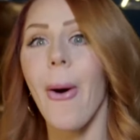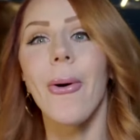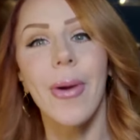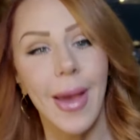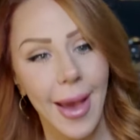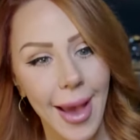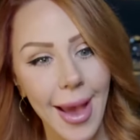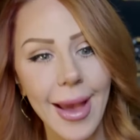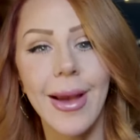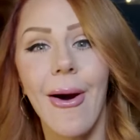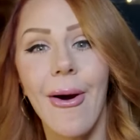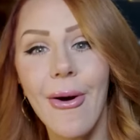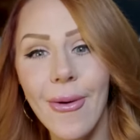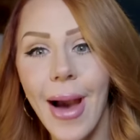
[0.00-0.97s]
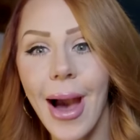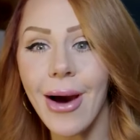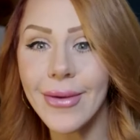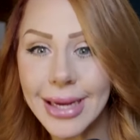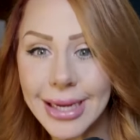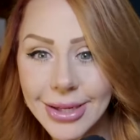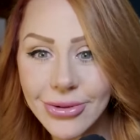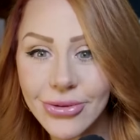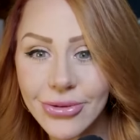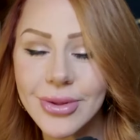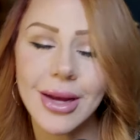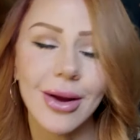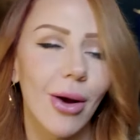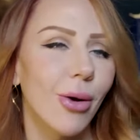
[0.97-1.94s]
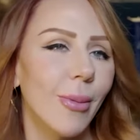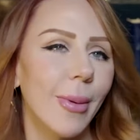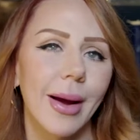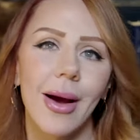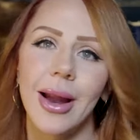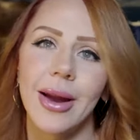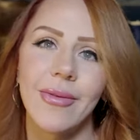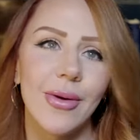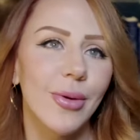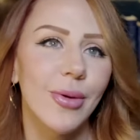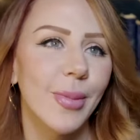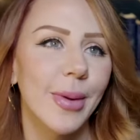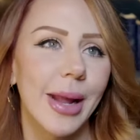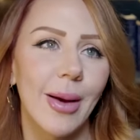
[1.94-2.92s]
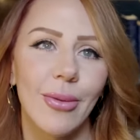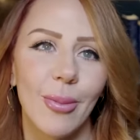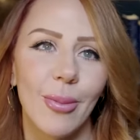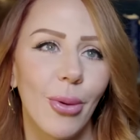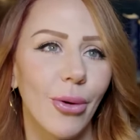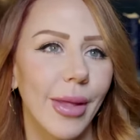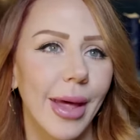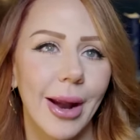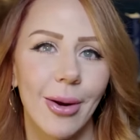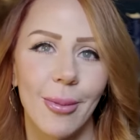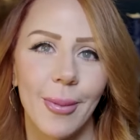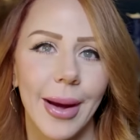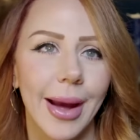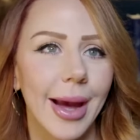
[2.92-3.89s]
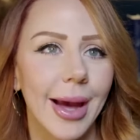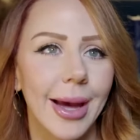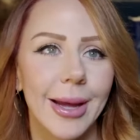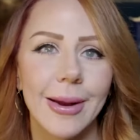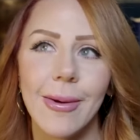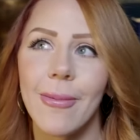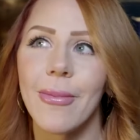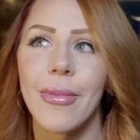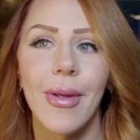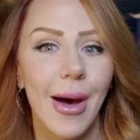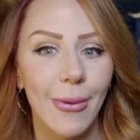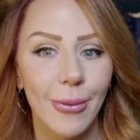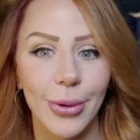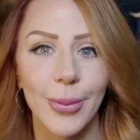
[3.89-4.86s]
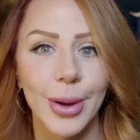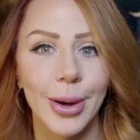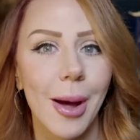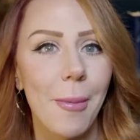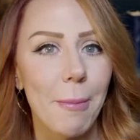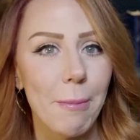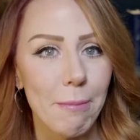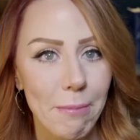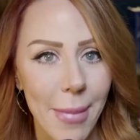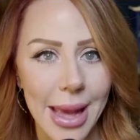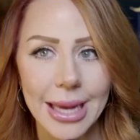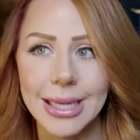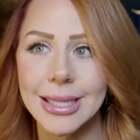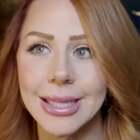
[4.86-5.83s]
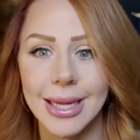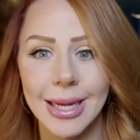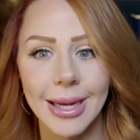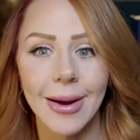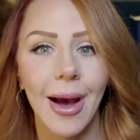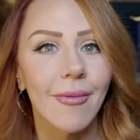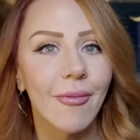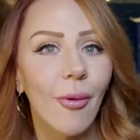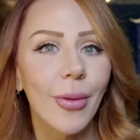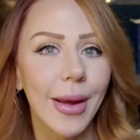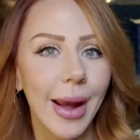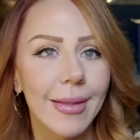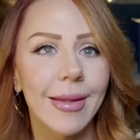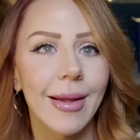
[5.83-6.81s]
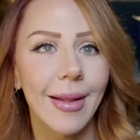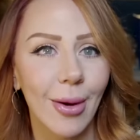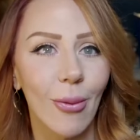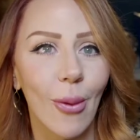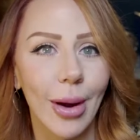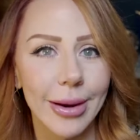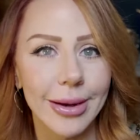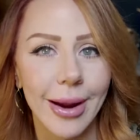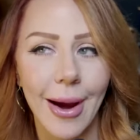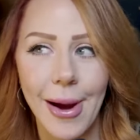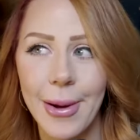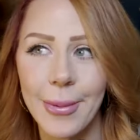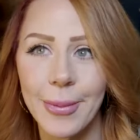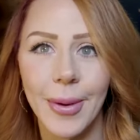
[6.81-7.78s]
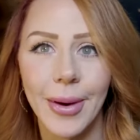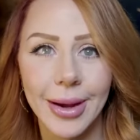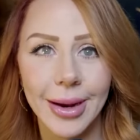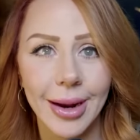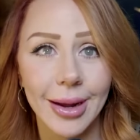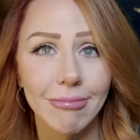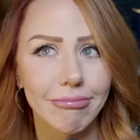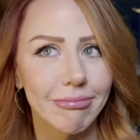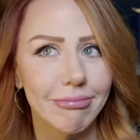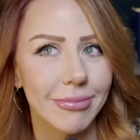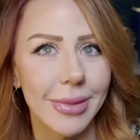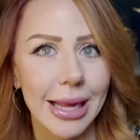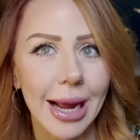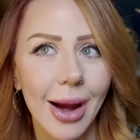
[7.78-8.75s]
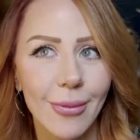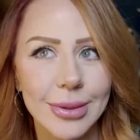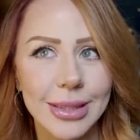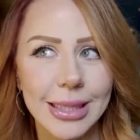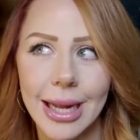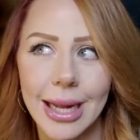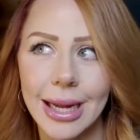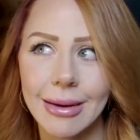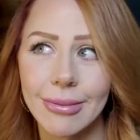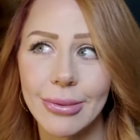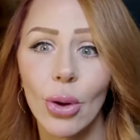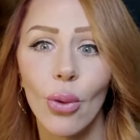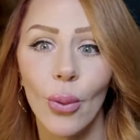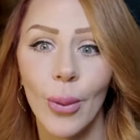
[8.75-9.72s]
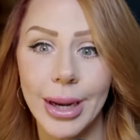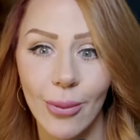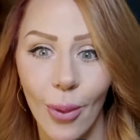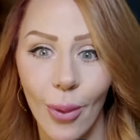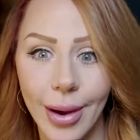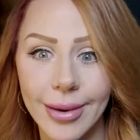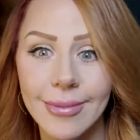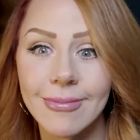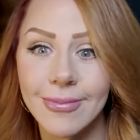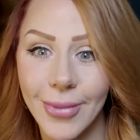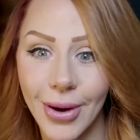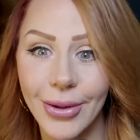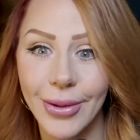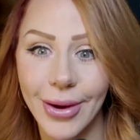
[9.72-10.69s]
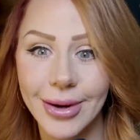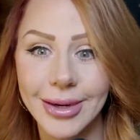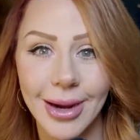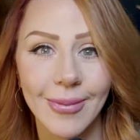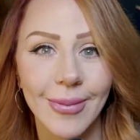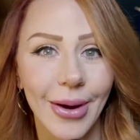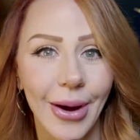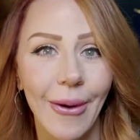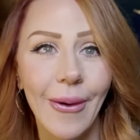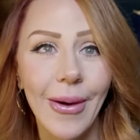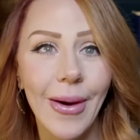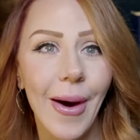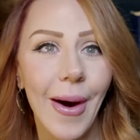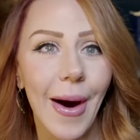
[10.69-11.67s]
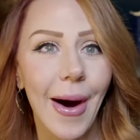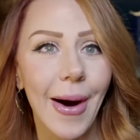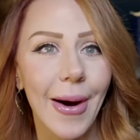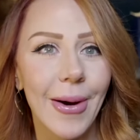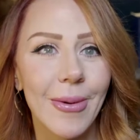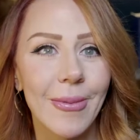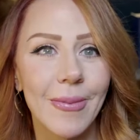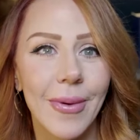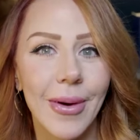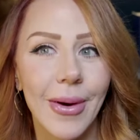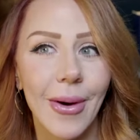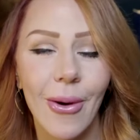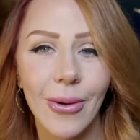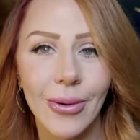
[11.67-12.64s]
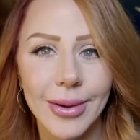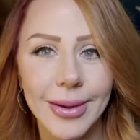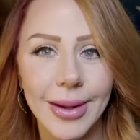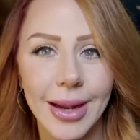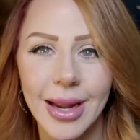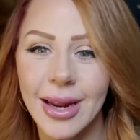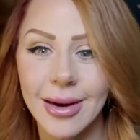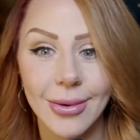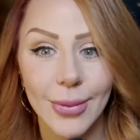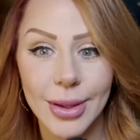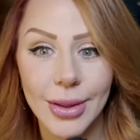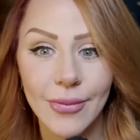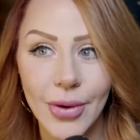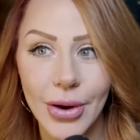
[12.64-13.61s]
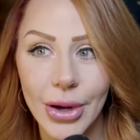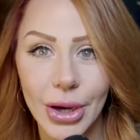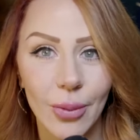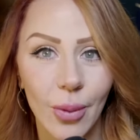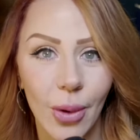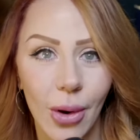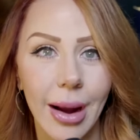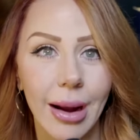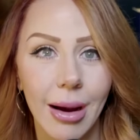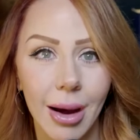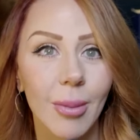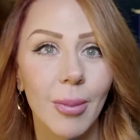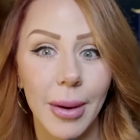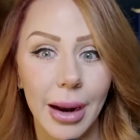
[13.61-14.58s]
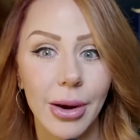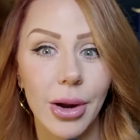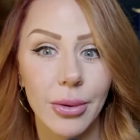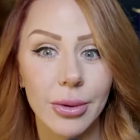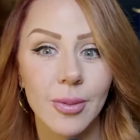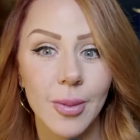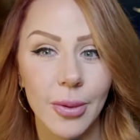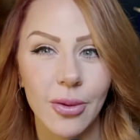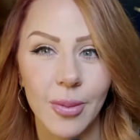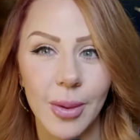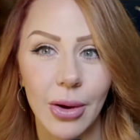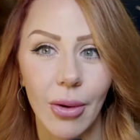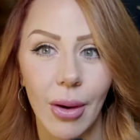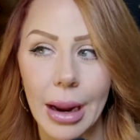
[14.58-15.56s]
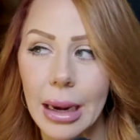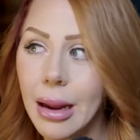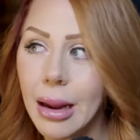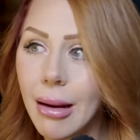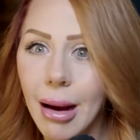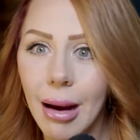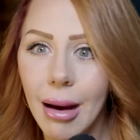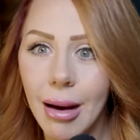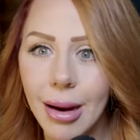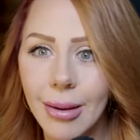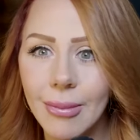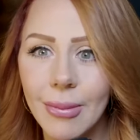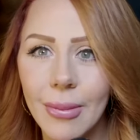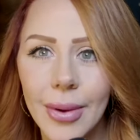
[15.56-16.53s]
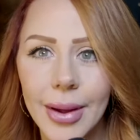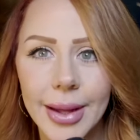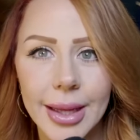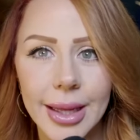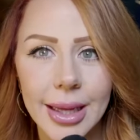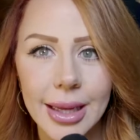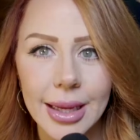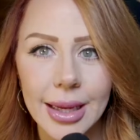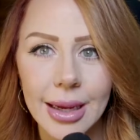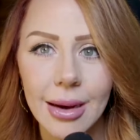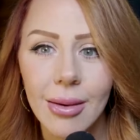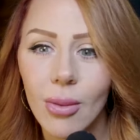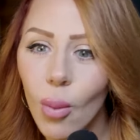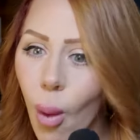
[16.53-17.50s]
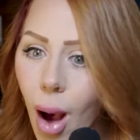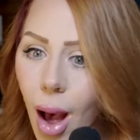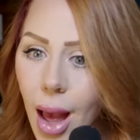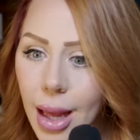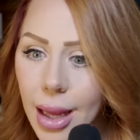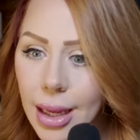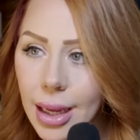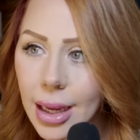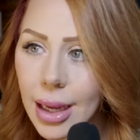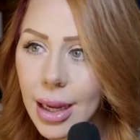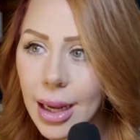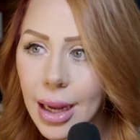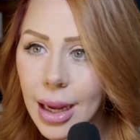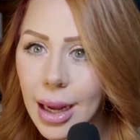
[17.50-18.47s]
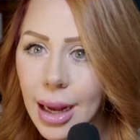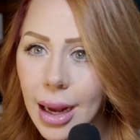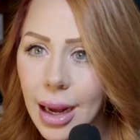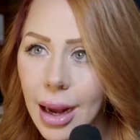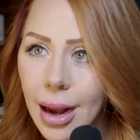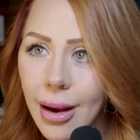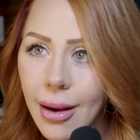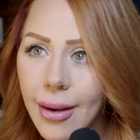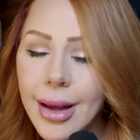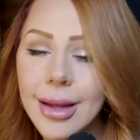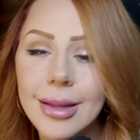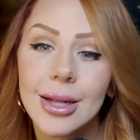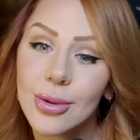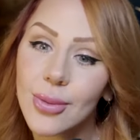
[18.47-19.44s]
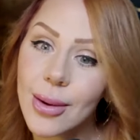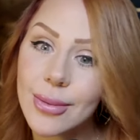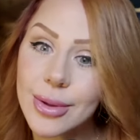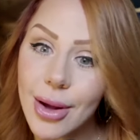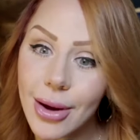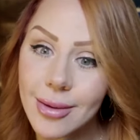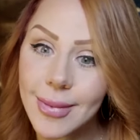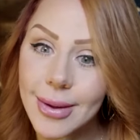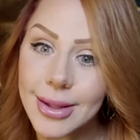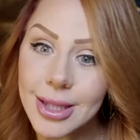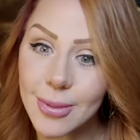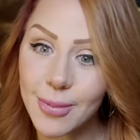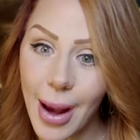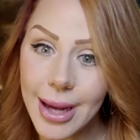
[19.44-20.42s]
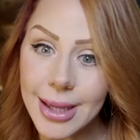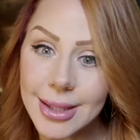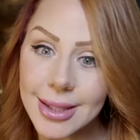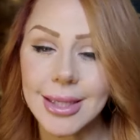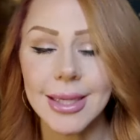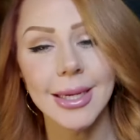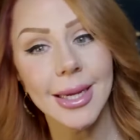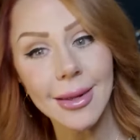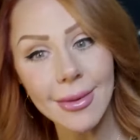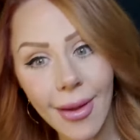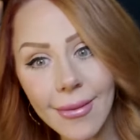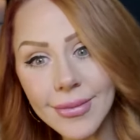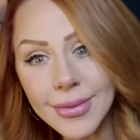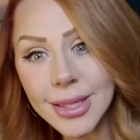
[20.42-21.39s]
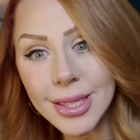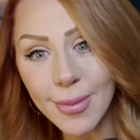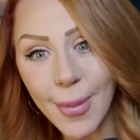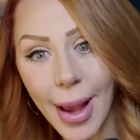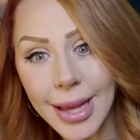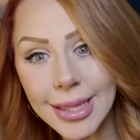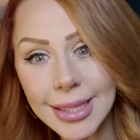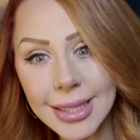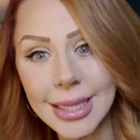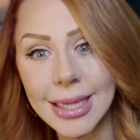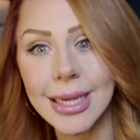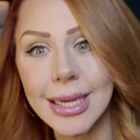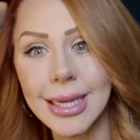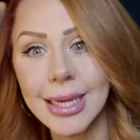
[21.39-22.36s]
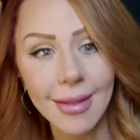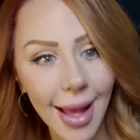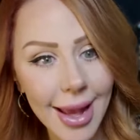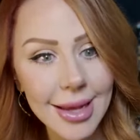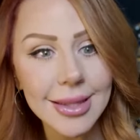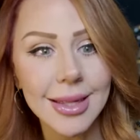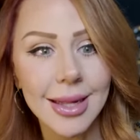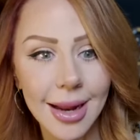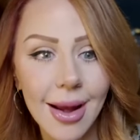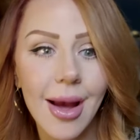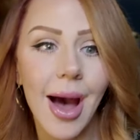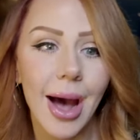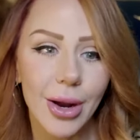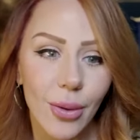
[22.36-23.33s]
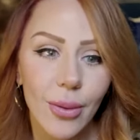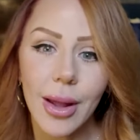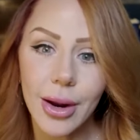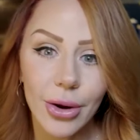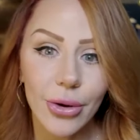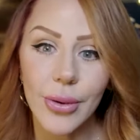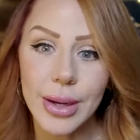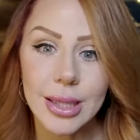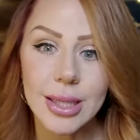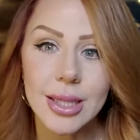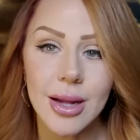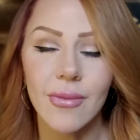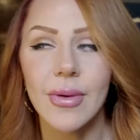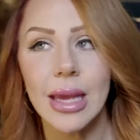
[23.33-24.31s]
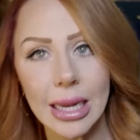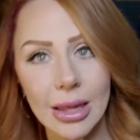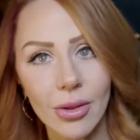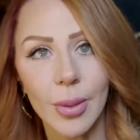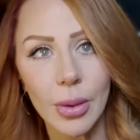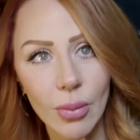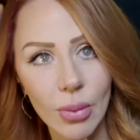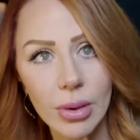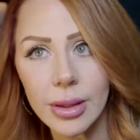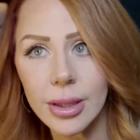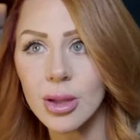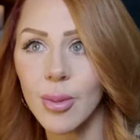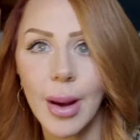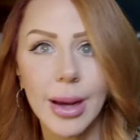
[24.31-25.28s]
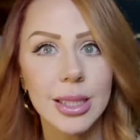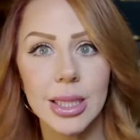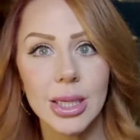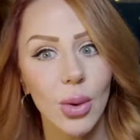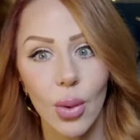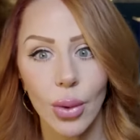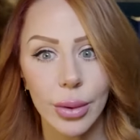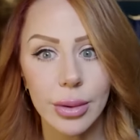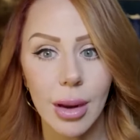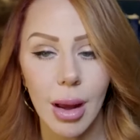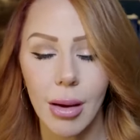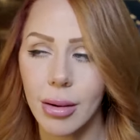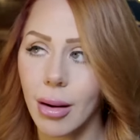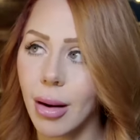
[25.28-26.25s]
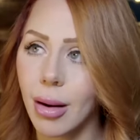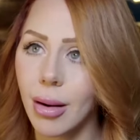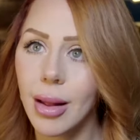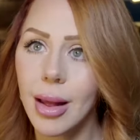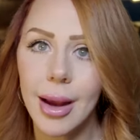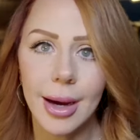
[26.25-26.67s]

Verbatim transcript: okay. Oh, how interesting. Oh my God. If he would have been able to pull that out of my head, that would have been amazing. I've only had that like one time, and I think I was like 21 a long time ago. Um, hold on. And it wasn't very good where I got it, but I know it's supposed to be great. Um, he, why? That's why he was talking about the spicy. He loves the spicy. He likes mm-hmm. it. I know a lot of Korean stuff can either be really spicy or not at all.